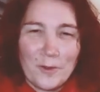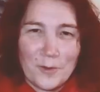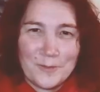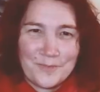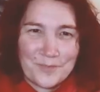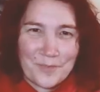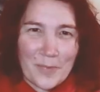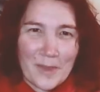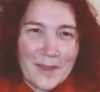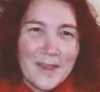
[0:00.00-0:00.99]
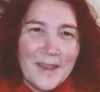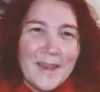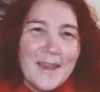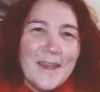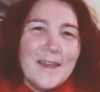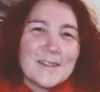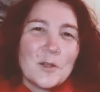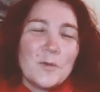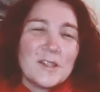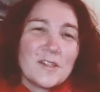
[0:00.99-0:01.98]
through.
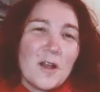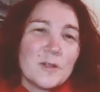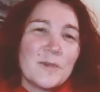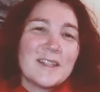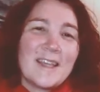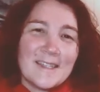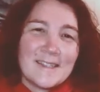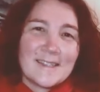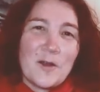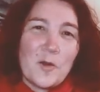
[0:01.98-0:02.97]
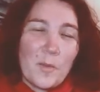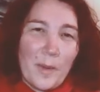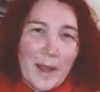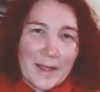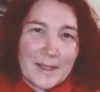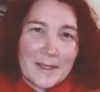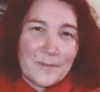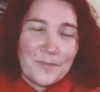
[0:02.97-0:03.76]
So we start with Kassa och Bank.